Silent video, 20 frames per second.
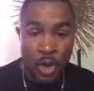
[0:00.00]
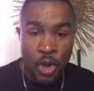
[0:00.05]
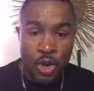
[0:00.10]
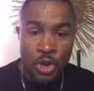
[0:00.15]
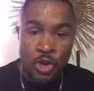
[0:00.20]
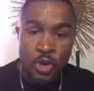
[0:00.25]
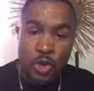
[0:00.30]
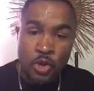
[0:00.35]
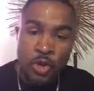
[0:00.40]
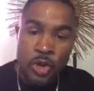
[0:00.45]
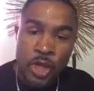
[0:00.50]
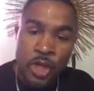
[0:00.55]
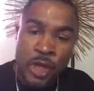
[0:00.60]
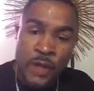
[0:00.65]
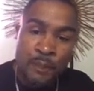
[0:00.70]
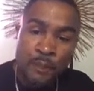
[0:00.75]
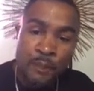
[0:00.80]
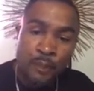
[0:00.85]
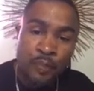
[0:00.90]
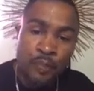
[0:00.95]
You
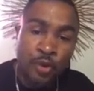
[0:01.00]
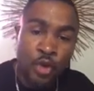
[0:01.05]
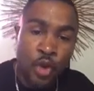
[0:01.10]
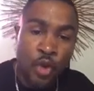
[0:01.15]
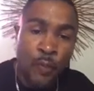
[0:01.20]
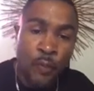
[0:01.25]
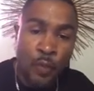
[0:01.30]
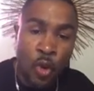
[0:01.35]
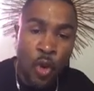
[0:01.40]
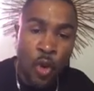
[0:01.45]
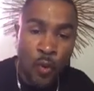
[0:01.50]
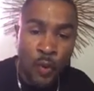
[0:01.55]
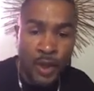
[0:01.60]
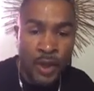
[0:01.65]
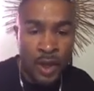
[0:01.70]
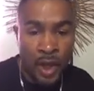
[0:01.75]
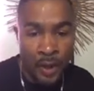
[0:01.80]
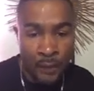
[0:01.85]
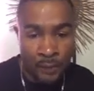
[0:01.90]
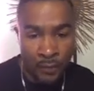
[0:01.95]
can do more with
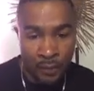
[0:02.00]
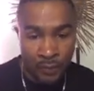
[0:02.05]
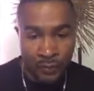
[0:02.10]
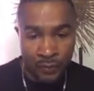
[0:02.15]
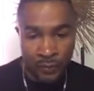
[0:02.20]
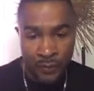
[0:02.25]
numbers.